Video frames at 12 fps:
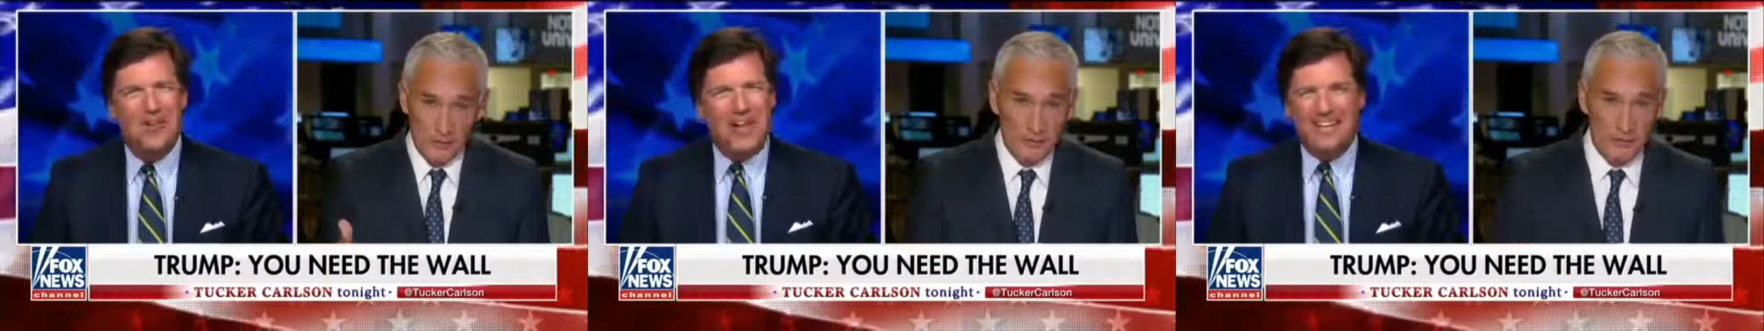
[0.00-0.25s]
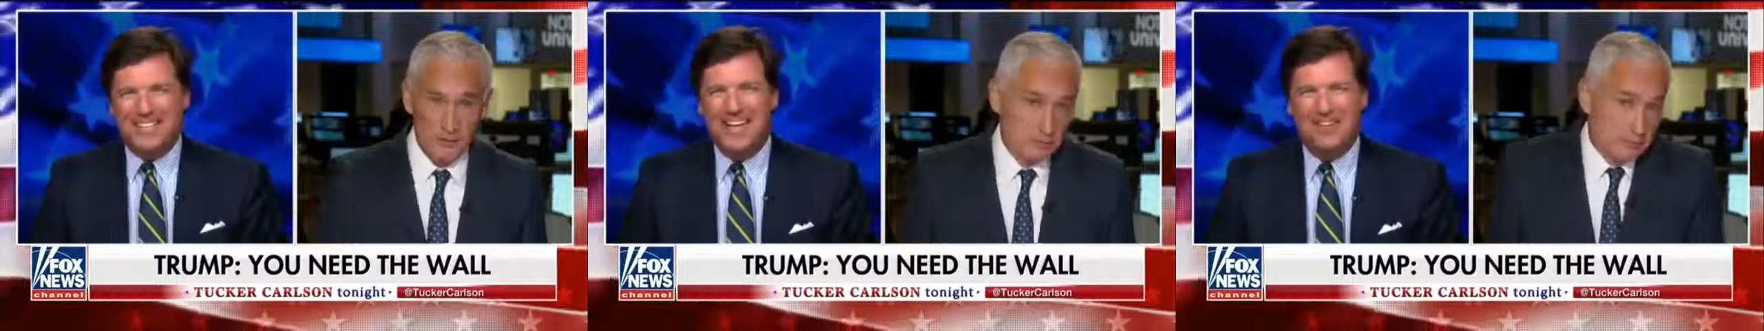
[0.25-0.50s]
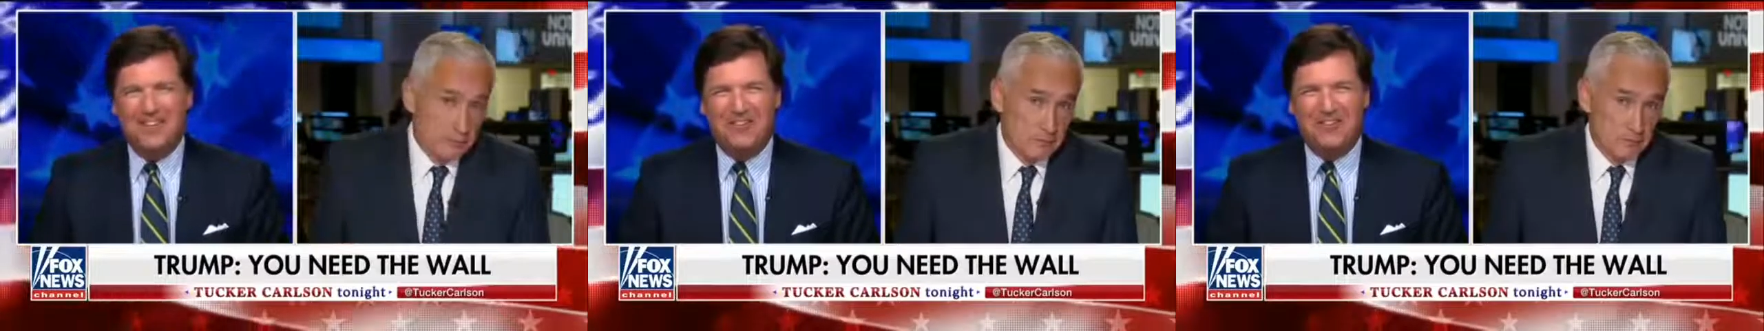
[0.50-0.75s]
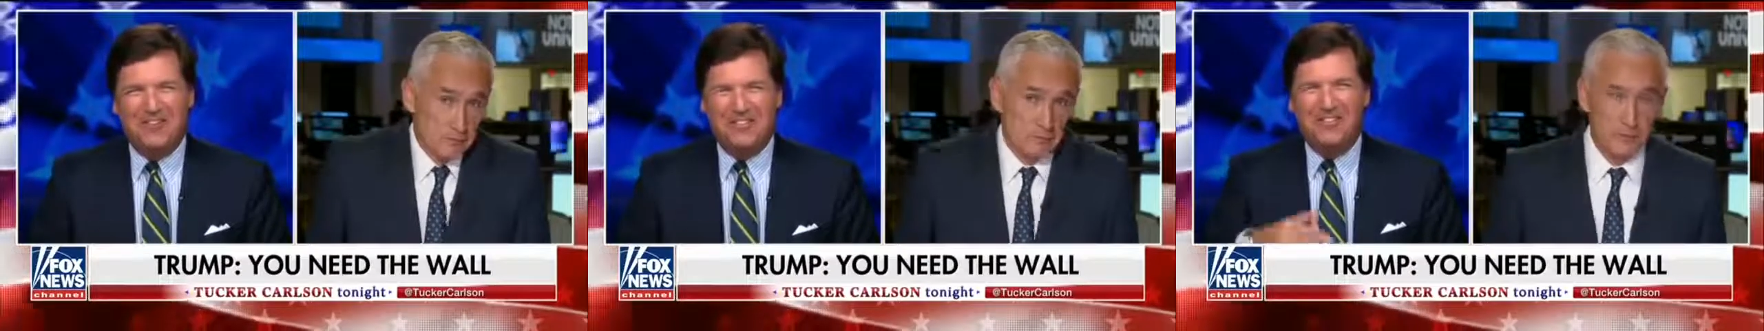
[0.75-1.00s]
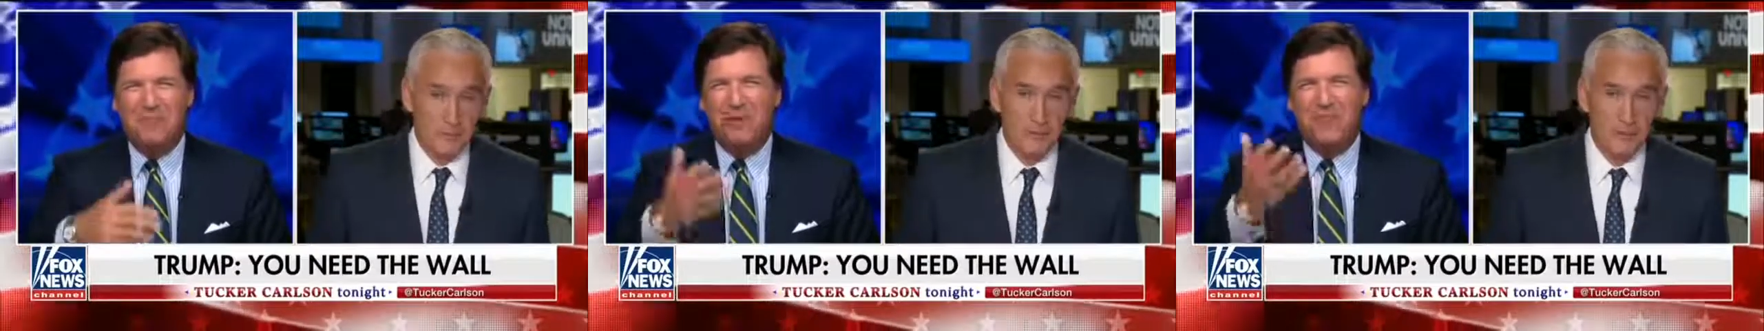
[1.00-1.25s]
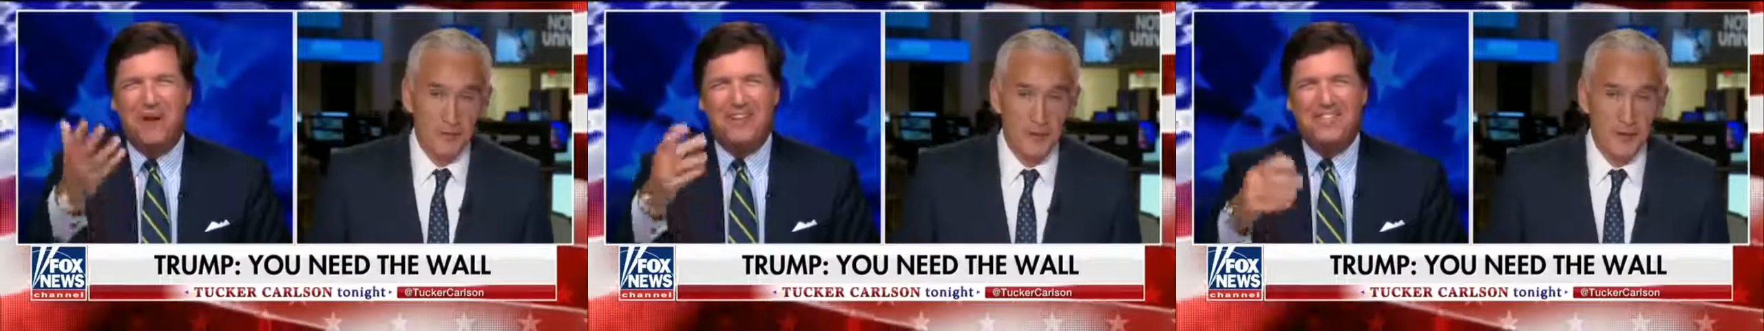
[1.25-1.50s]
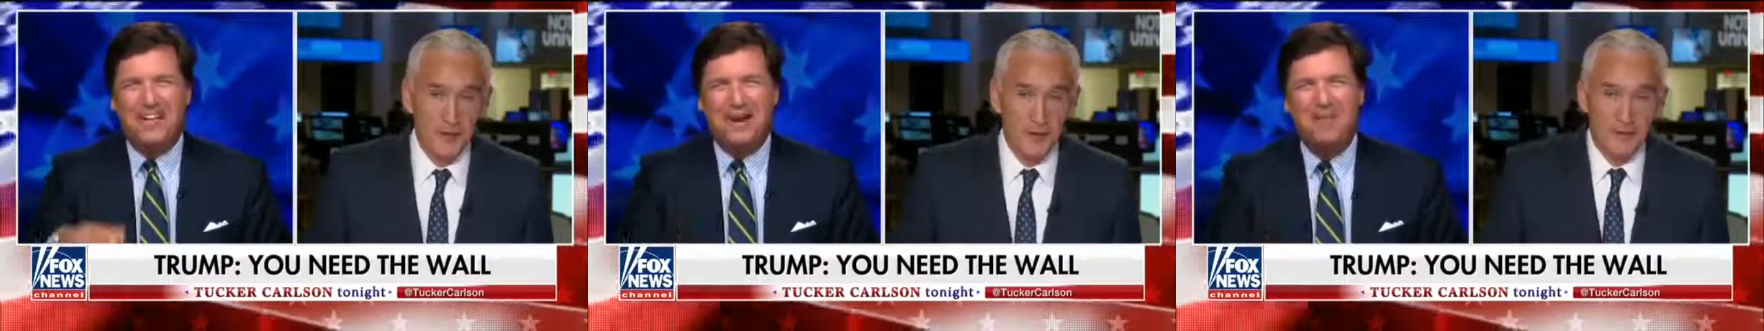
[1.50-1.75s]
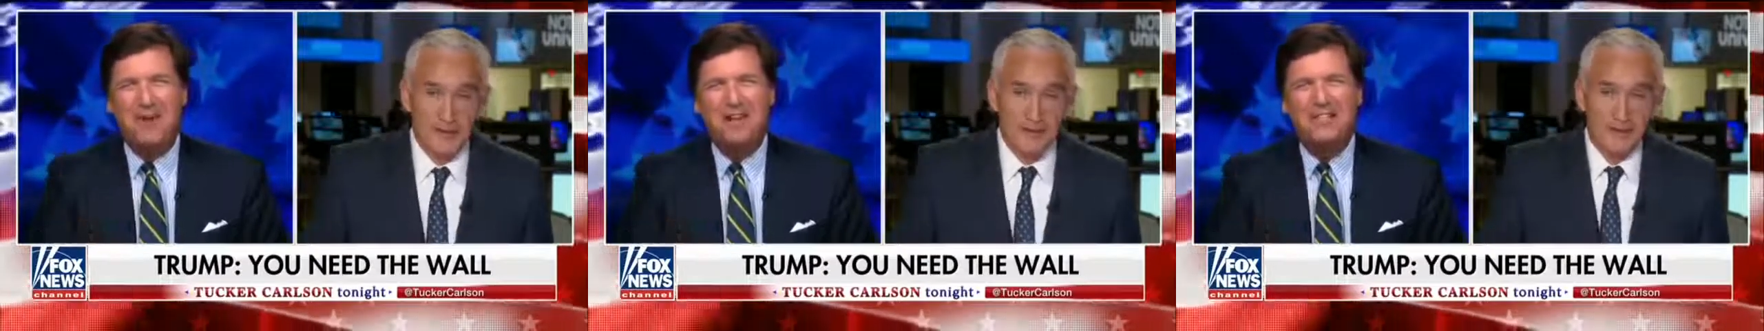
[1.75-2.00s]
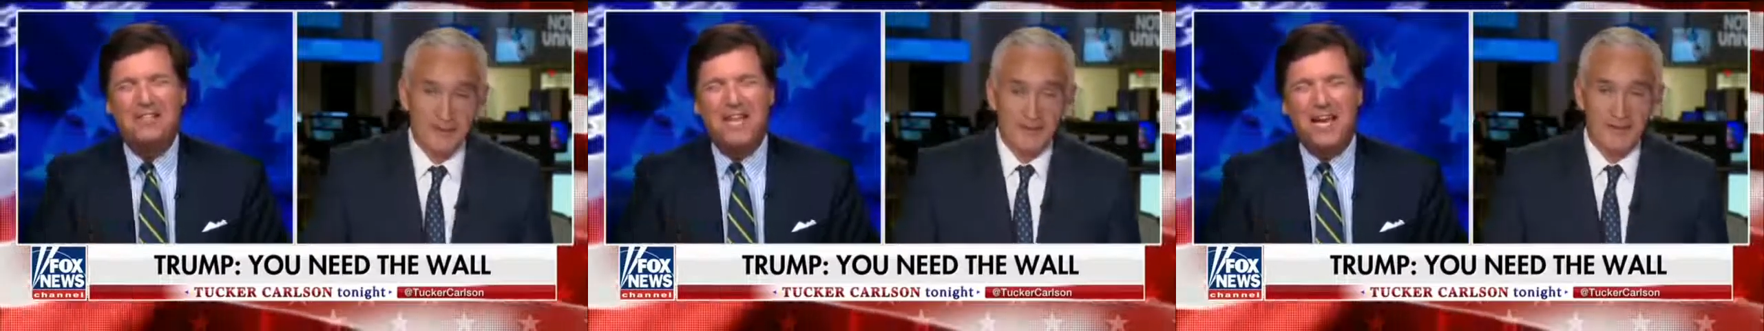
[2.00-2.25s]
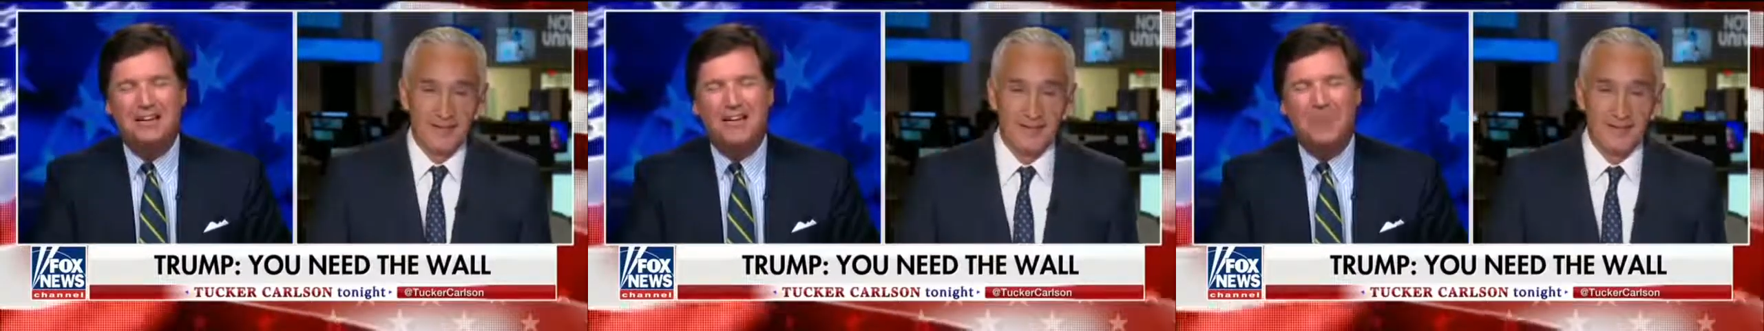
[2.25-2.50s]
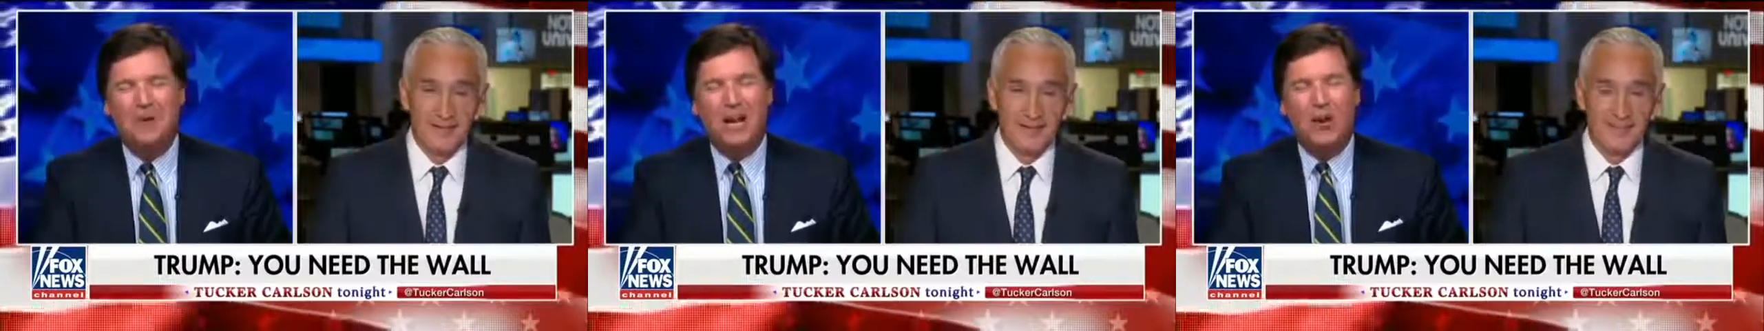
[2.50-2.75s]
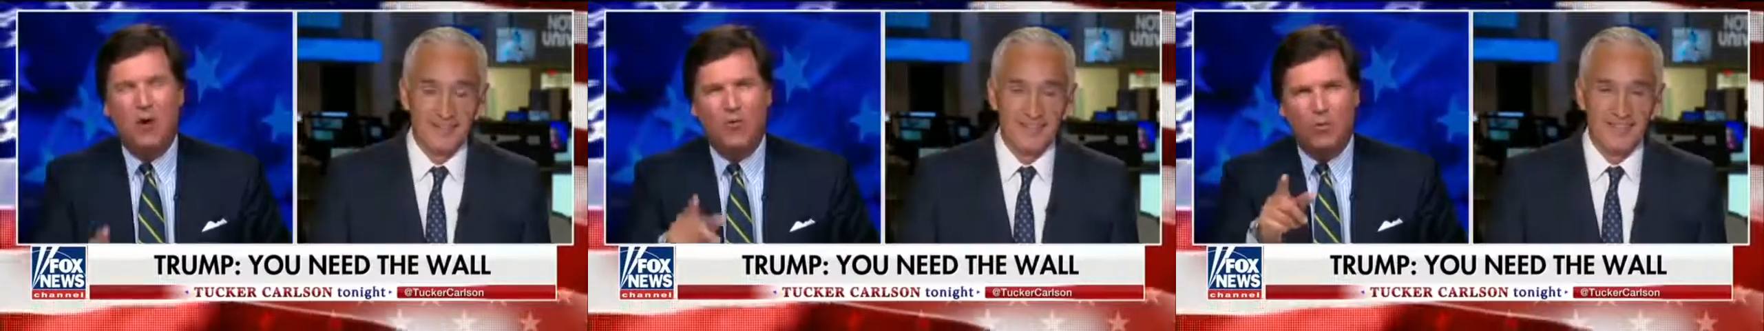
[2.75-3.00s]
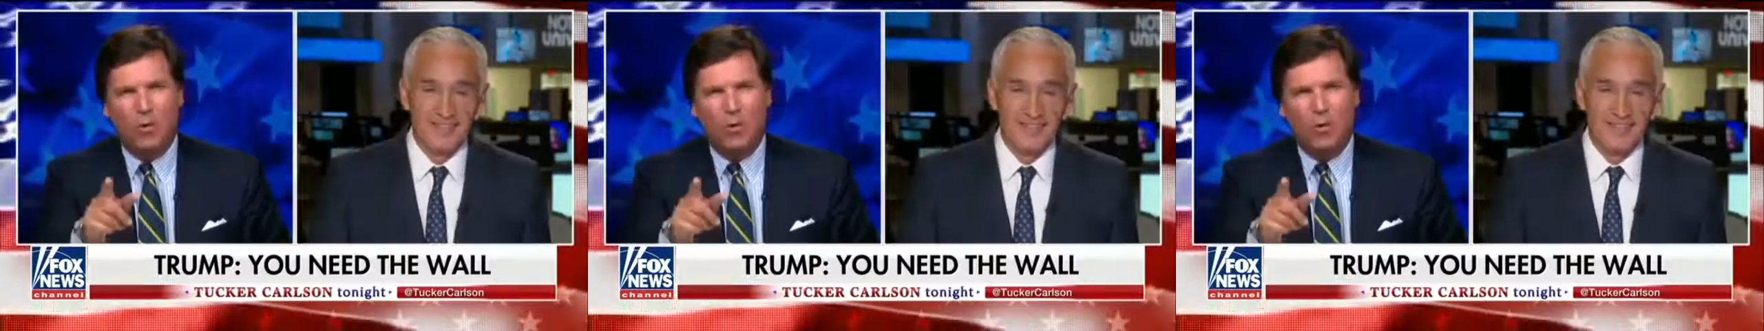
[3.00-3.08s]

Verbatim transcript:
Speaker 1: no, that's not the question. But we're out of time, sadly. But I know